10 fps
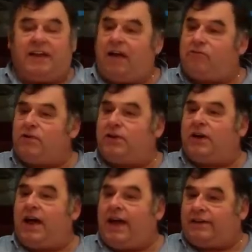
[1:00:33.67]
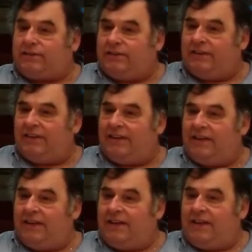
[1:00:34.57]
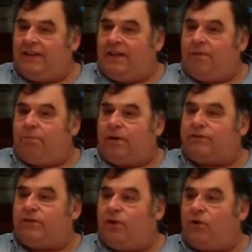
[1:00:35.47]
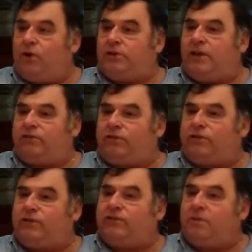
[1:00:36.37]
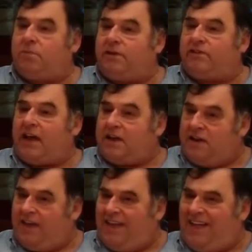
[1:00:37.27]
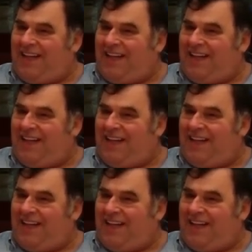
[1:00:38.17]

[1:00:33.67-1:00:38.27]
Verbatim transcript: can have really good eyes, but it's no good unless it's in somebody's head.